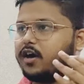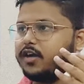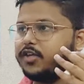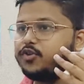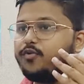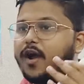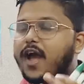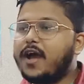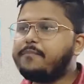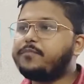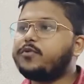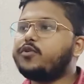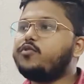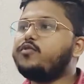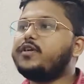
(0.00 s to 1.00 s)
You
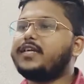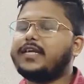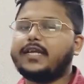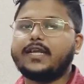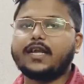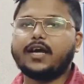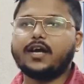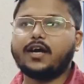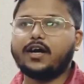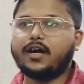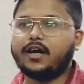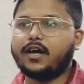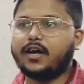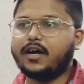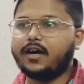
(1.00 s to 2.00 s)
have to
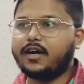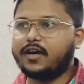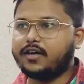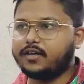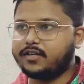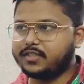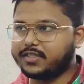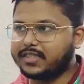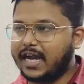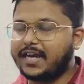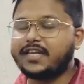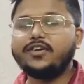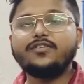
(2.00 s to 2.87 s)
study